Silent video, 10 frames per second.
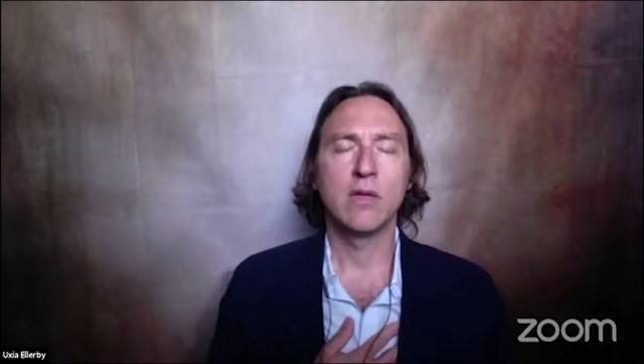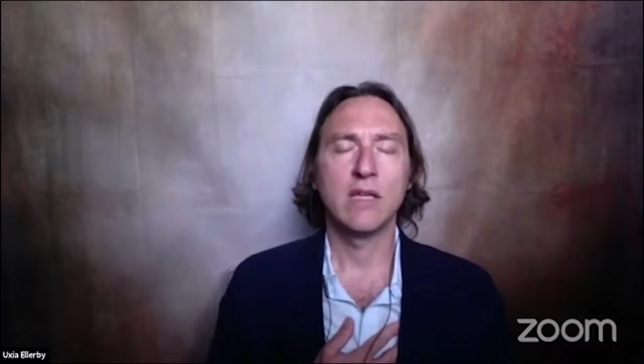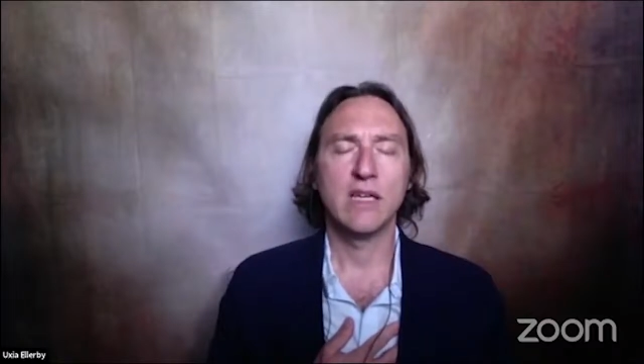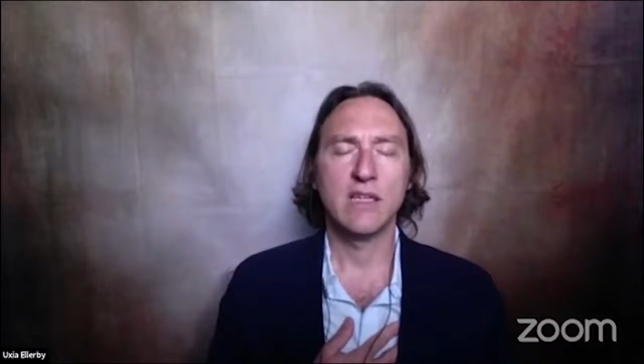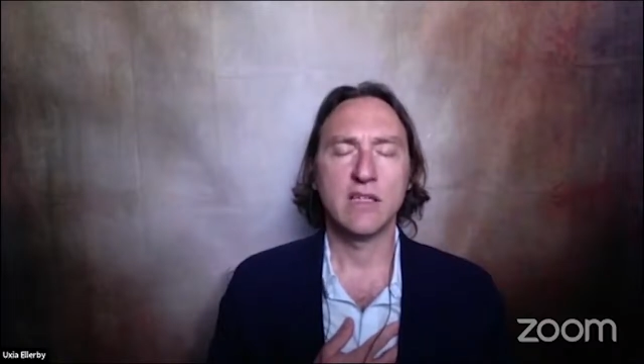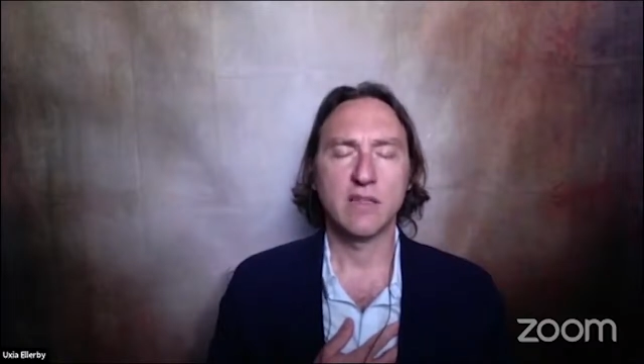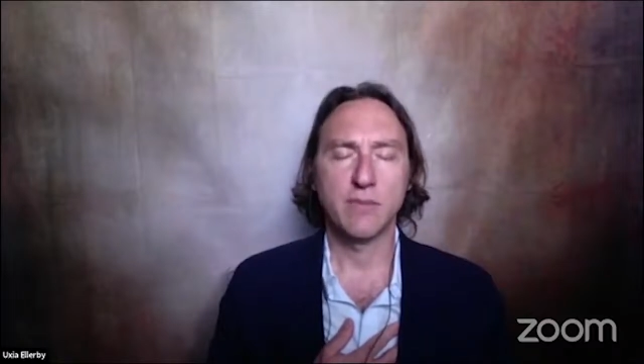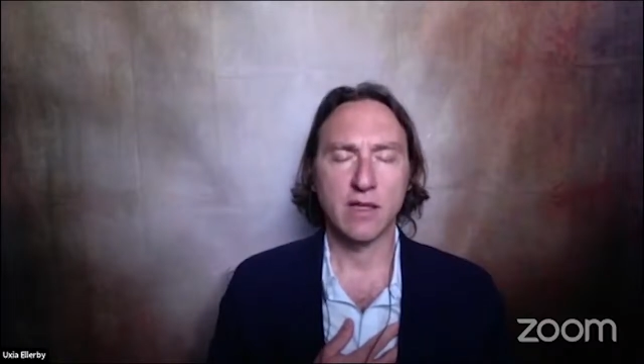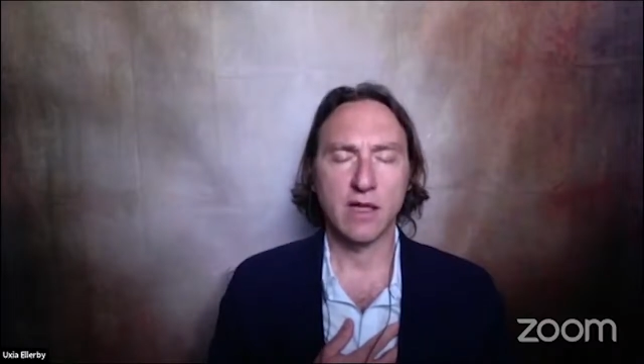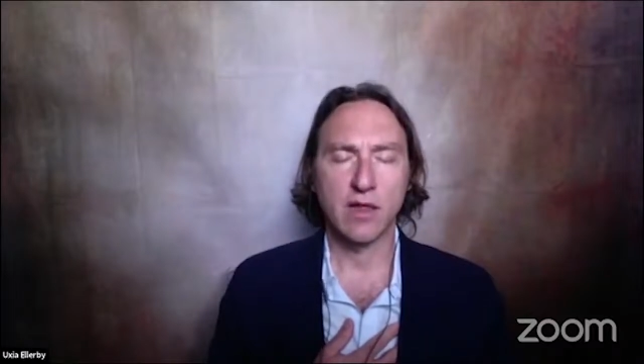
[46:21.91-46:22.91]

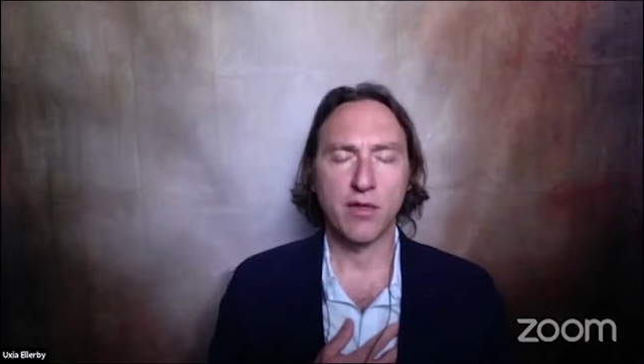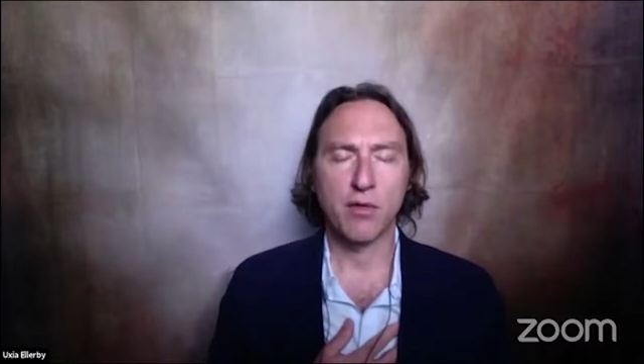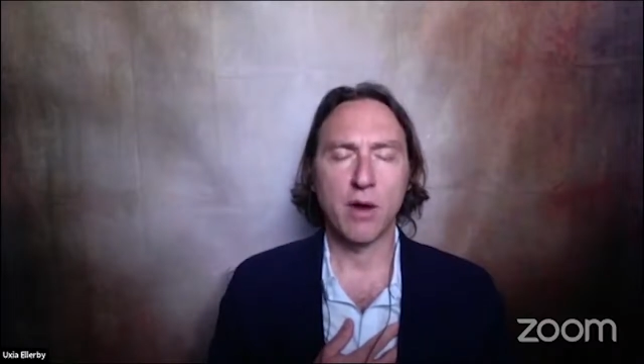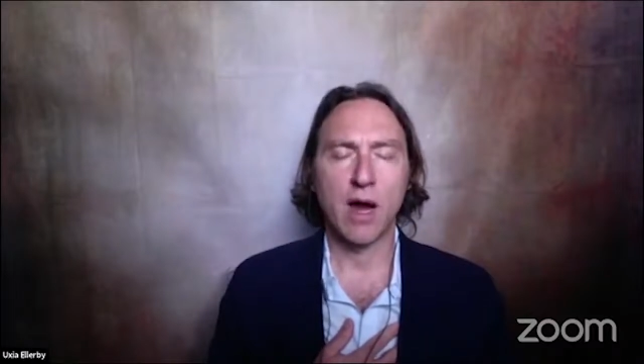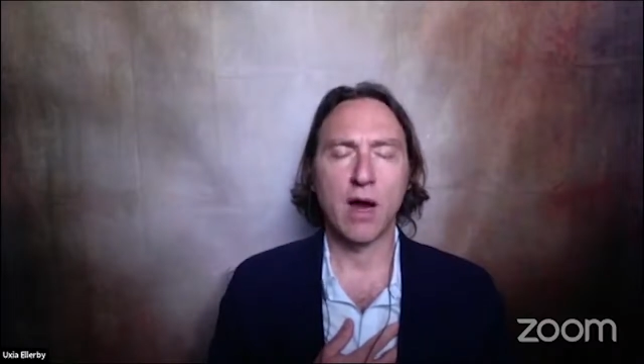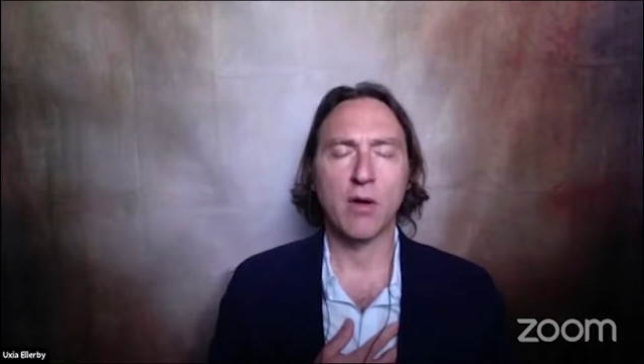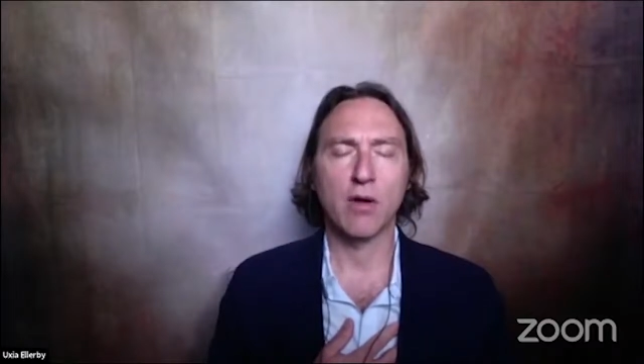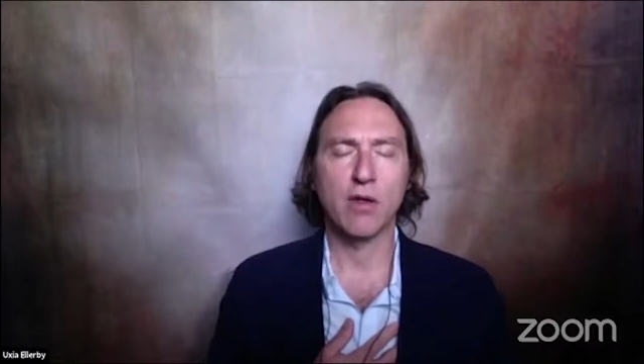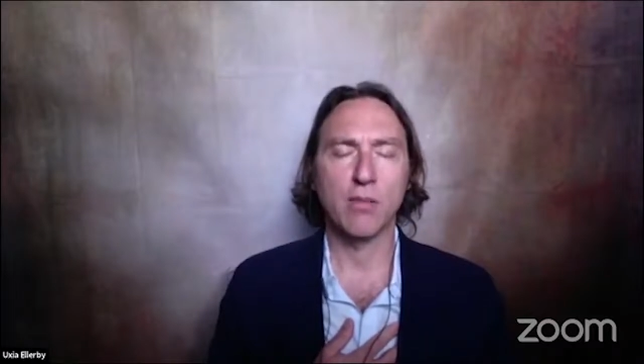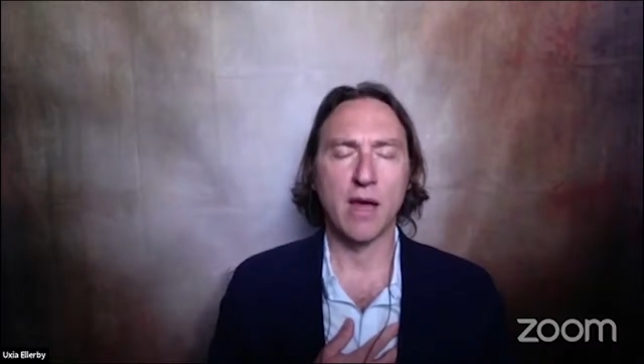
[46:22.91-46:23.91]
intimately through our
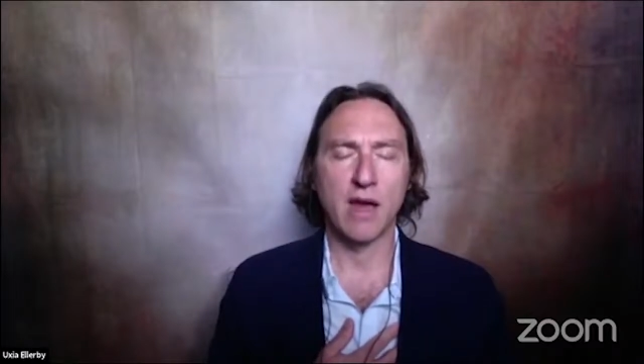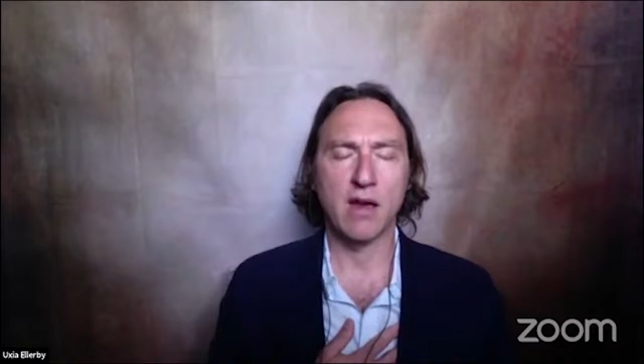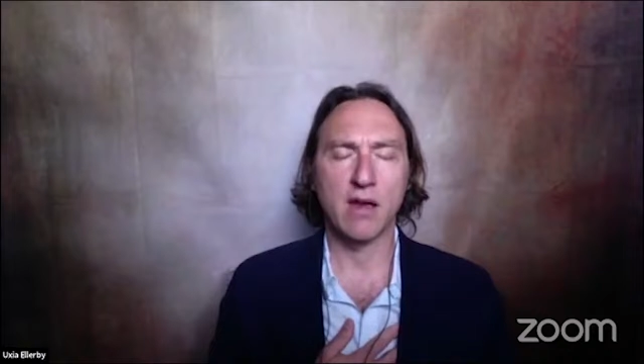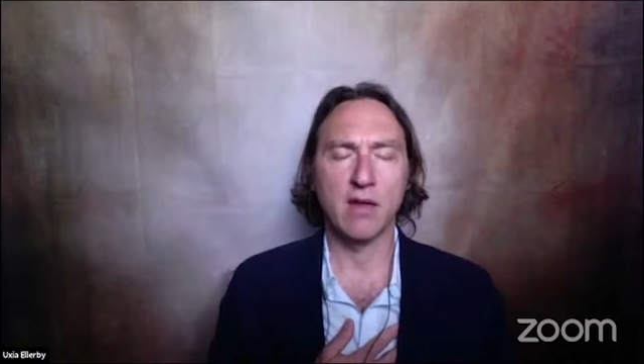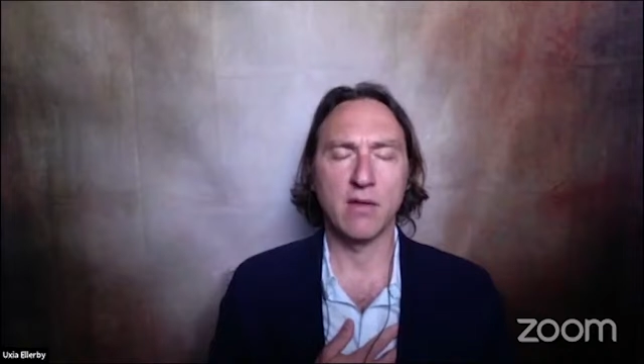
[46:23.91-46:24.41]
humanity.